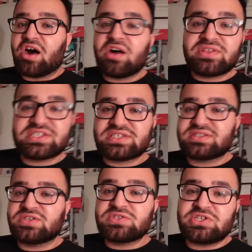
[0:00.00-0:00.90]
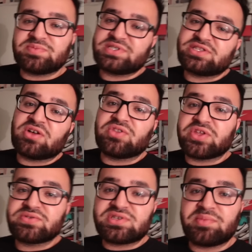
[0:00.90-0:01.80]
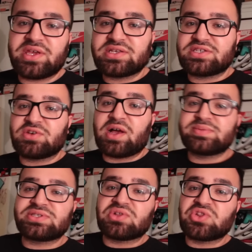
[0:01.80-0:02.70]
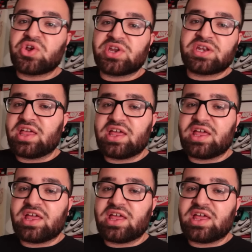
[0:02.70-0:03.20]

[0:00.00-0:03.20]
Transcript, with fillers: all this YouTube is still new to me, so I'm still learning,